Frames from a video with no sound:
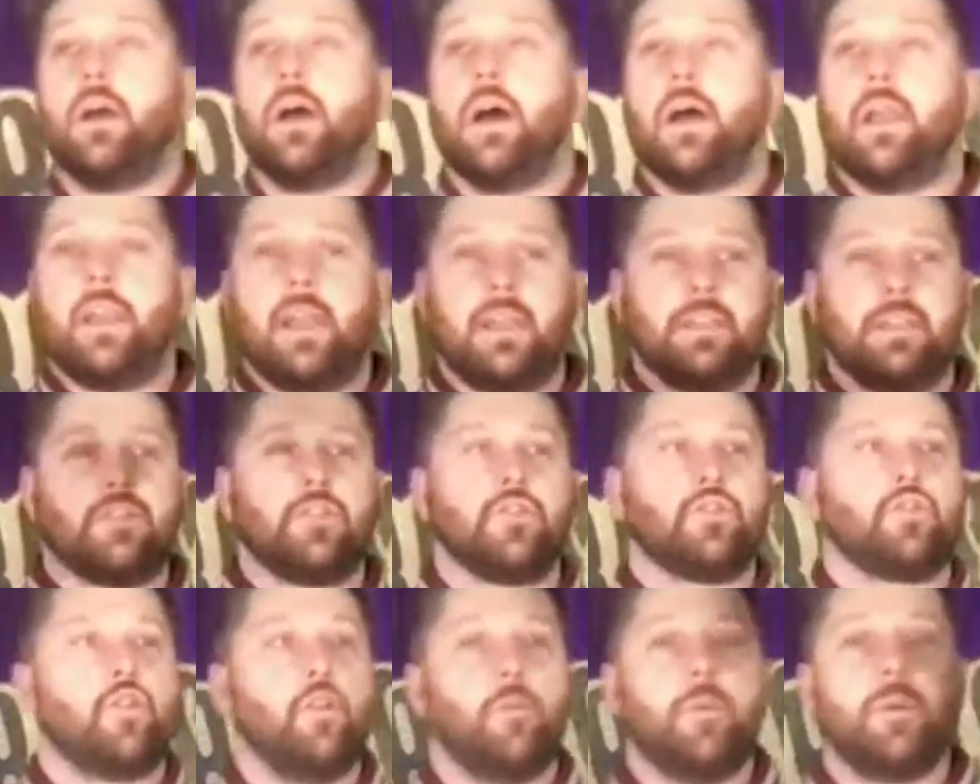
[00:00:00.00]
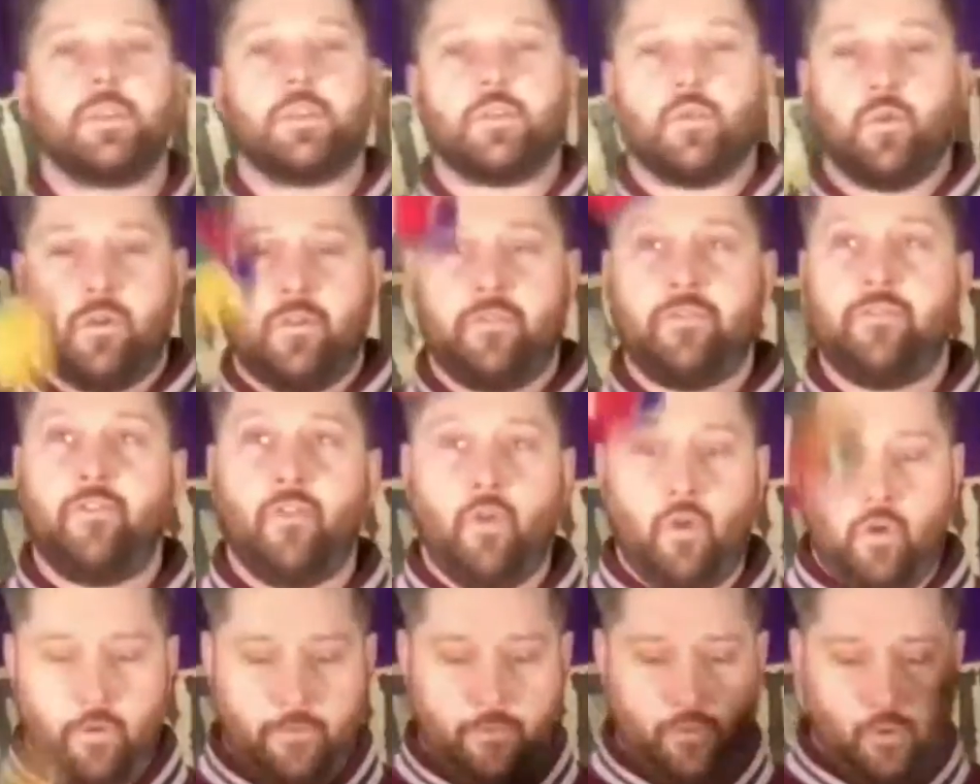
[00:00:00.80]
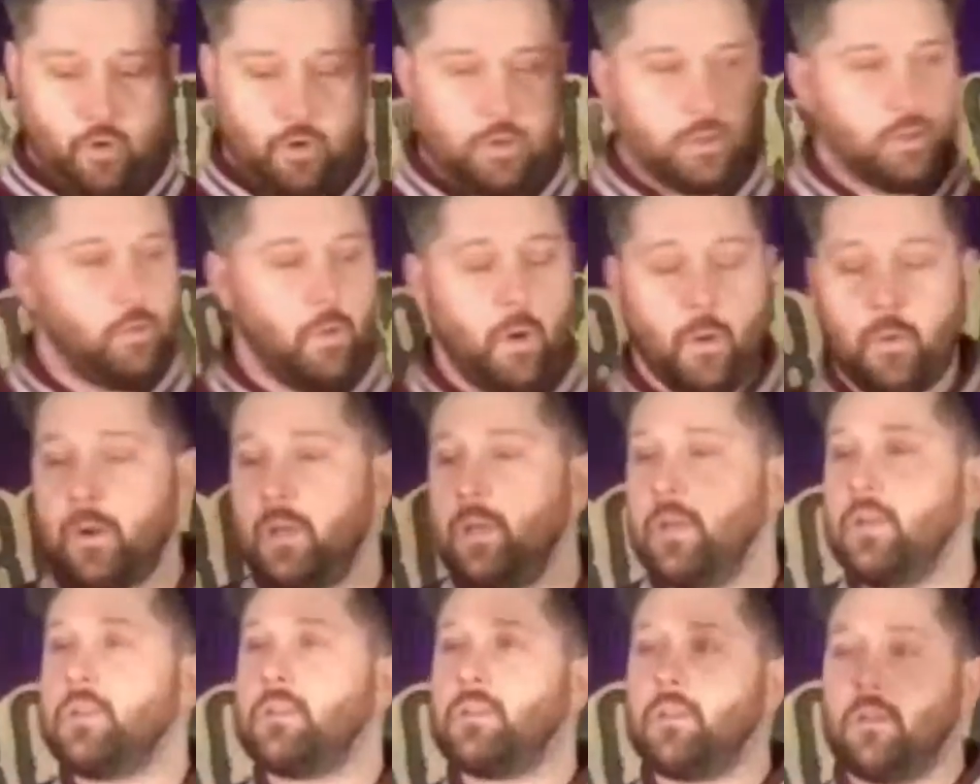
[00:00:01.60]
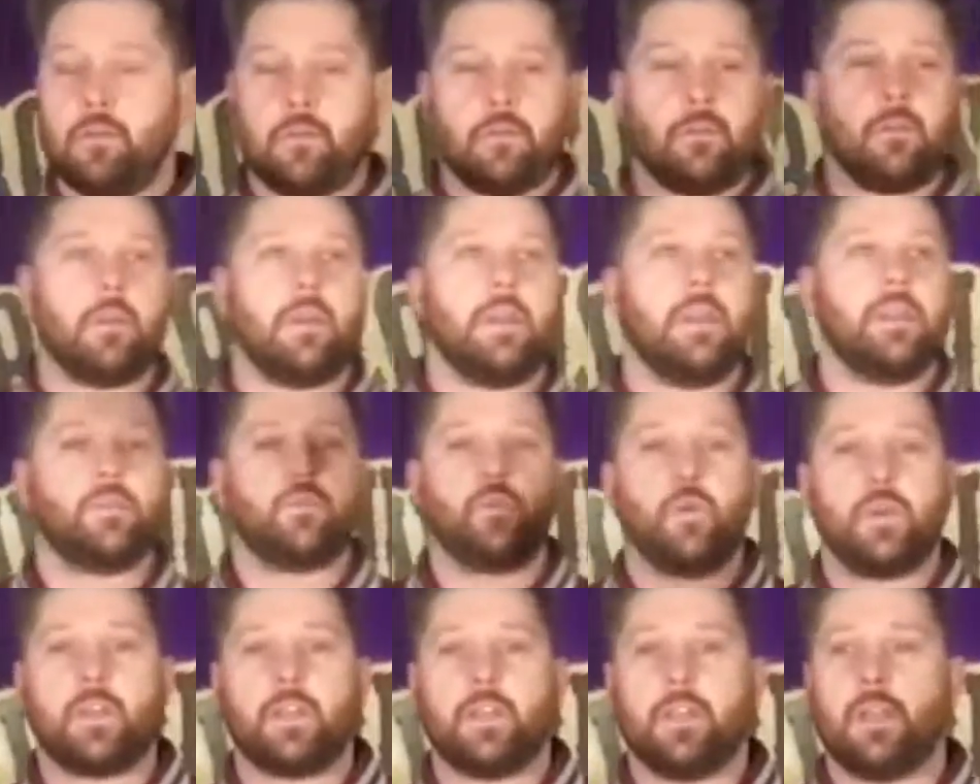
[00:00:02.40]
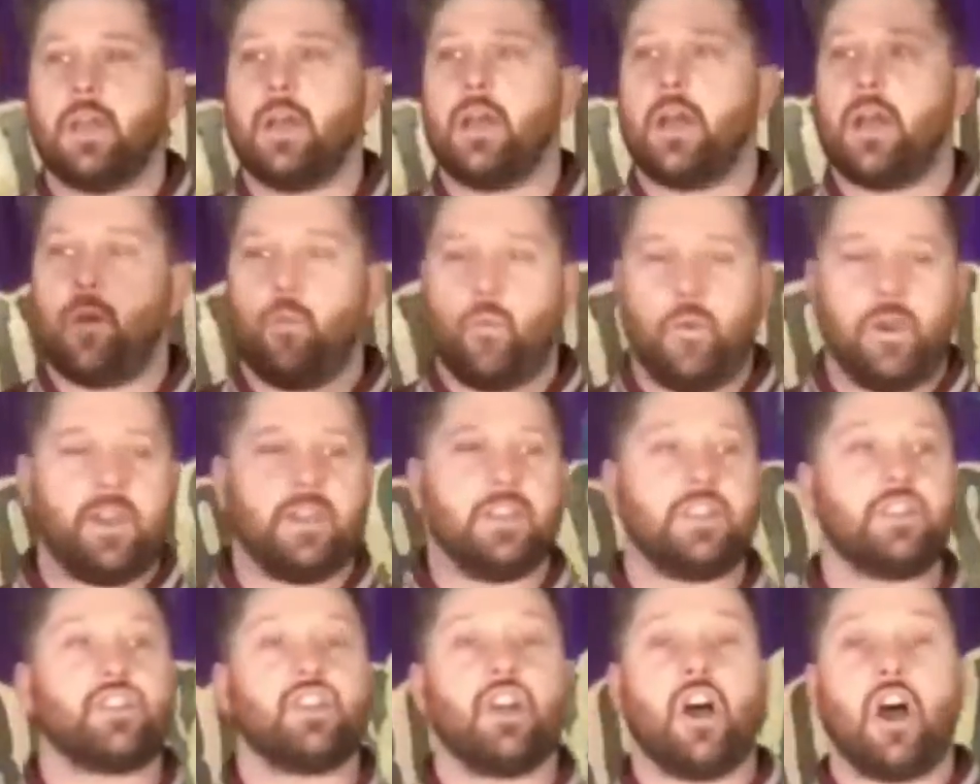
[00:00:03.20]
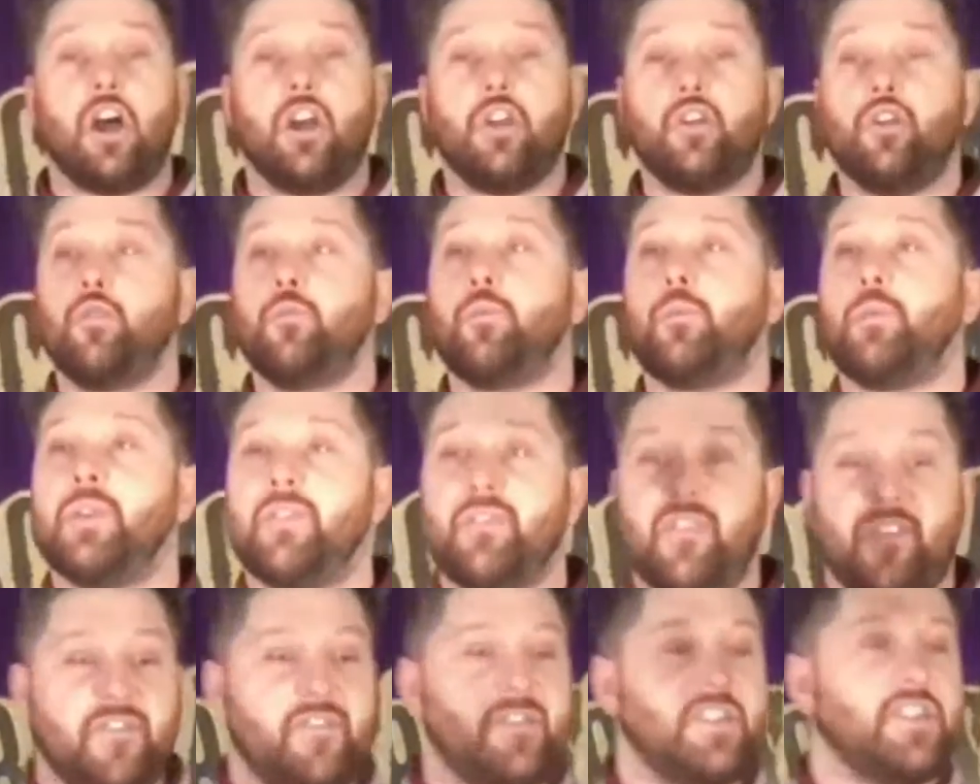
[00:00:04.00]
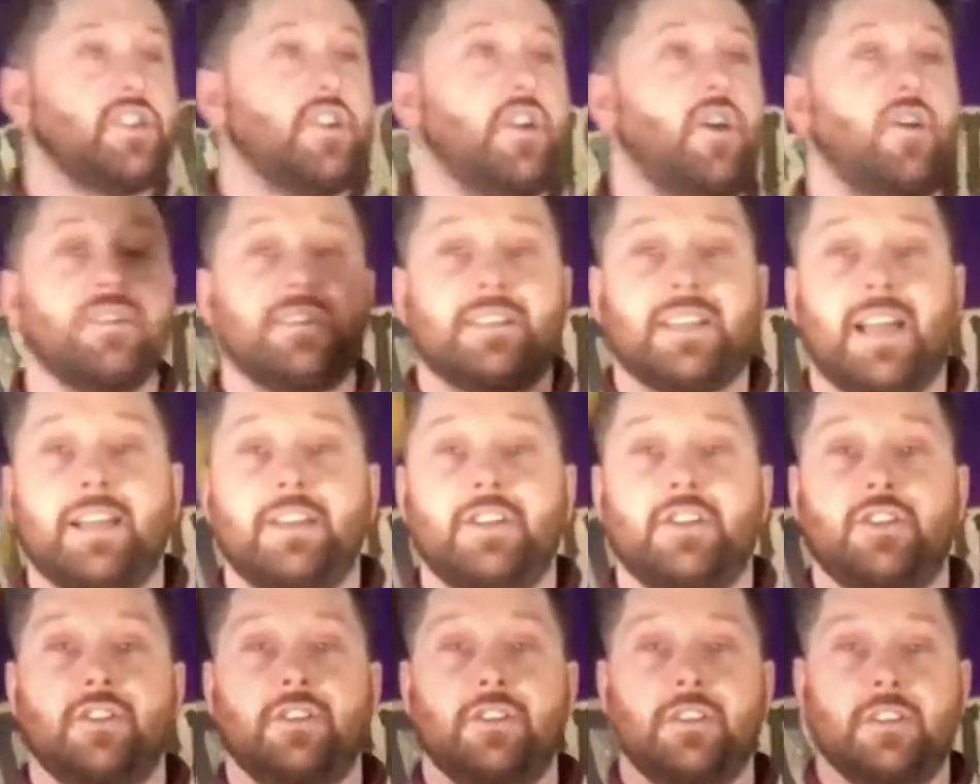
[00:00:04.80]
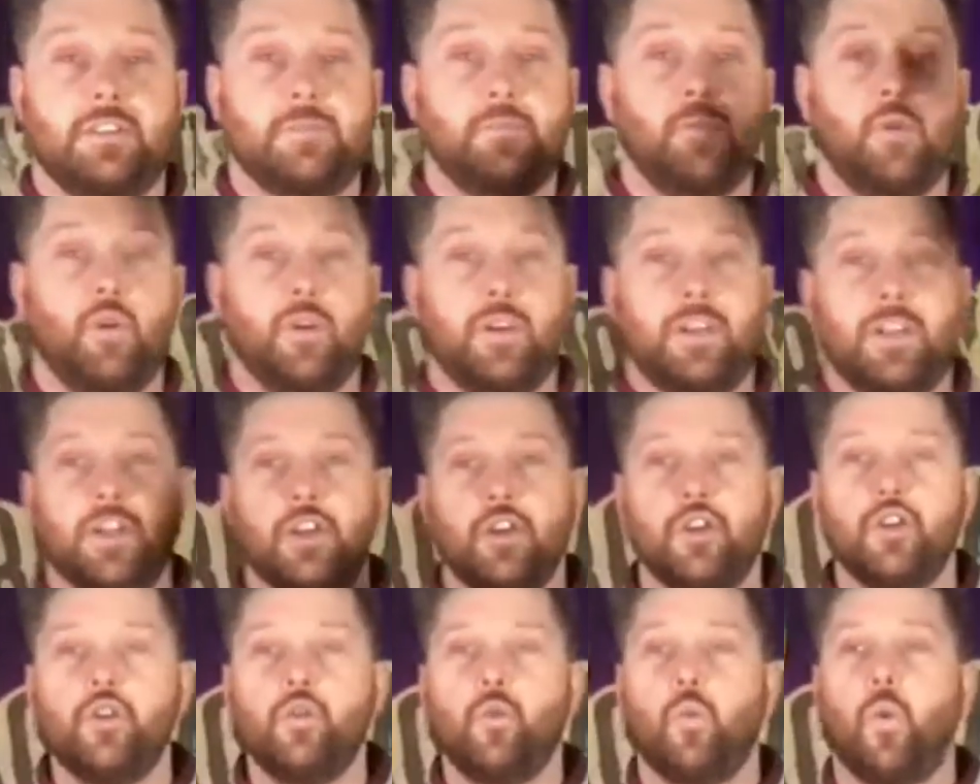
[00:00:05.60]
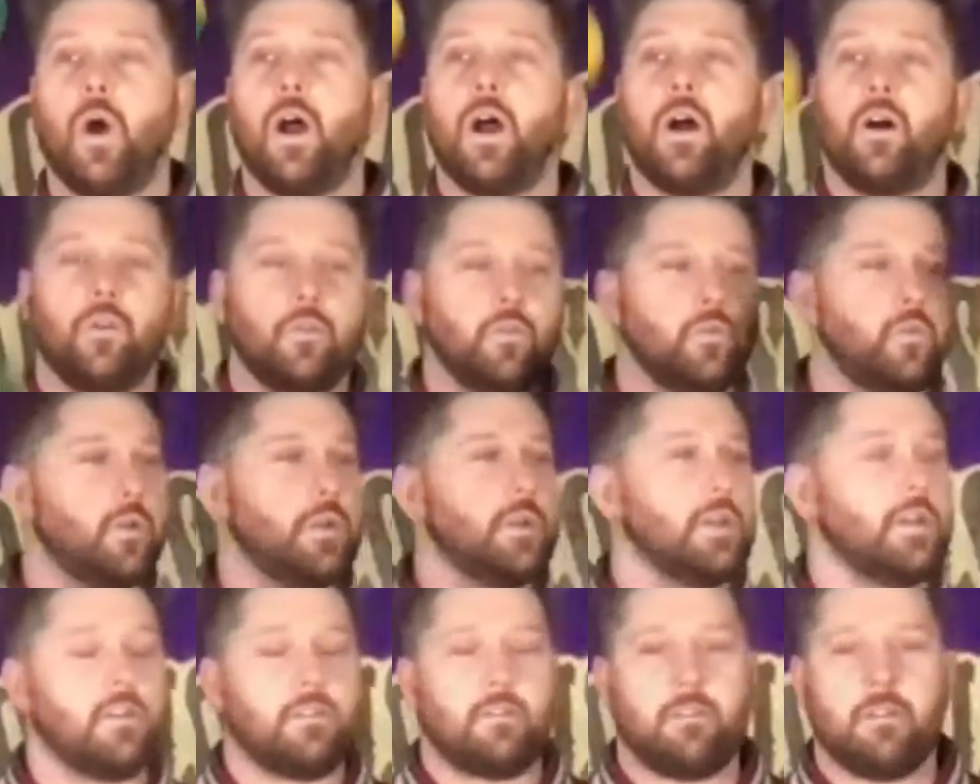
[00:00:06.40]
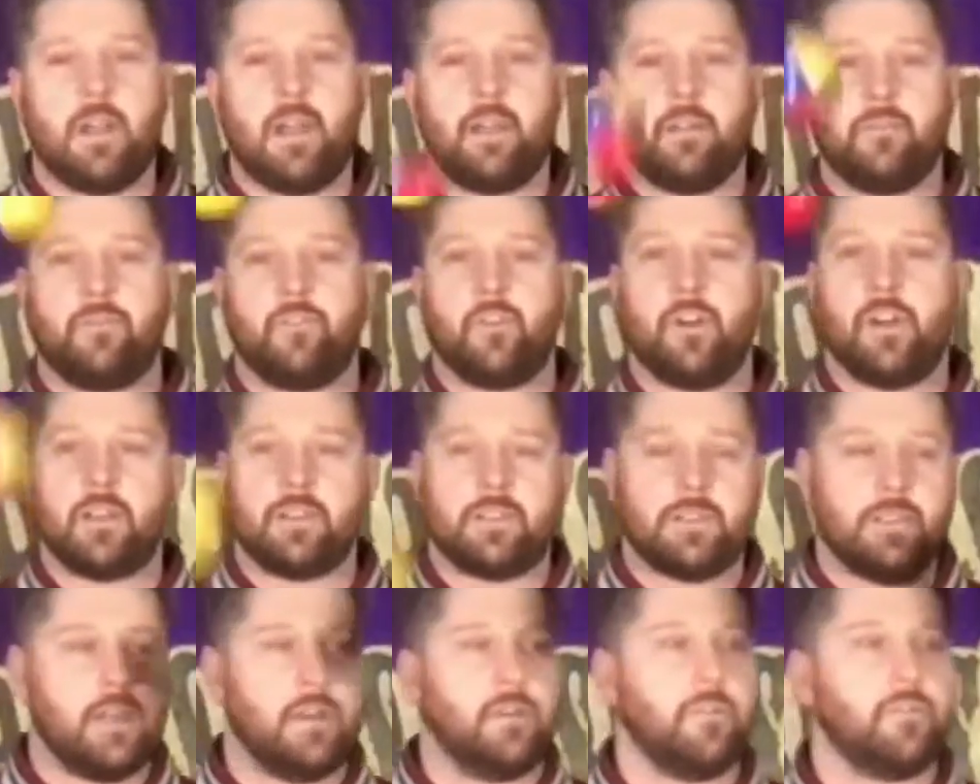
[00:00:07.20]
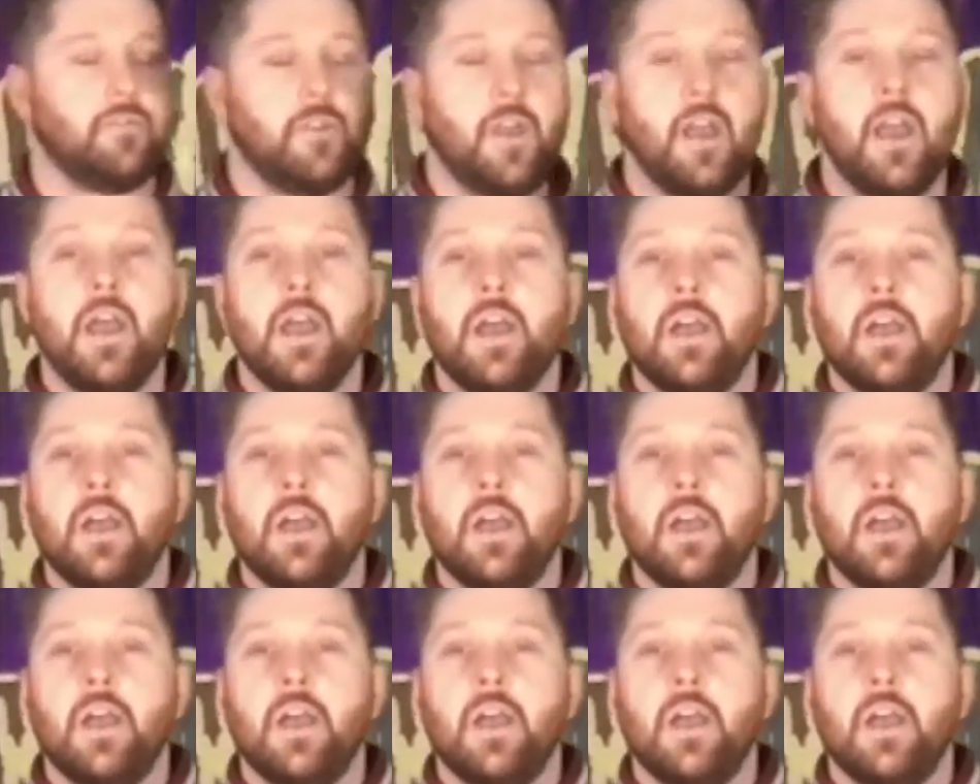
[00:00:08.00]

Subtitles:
And let's just come into a 4-4. So what we're going to do is we're going to start a new bit of a visualization this morning, a new world we're going to create for ourselves.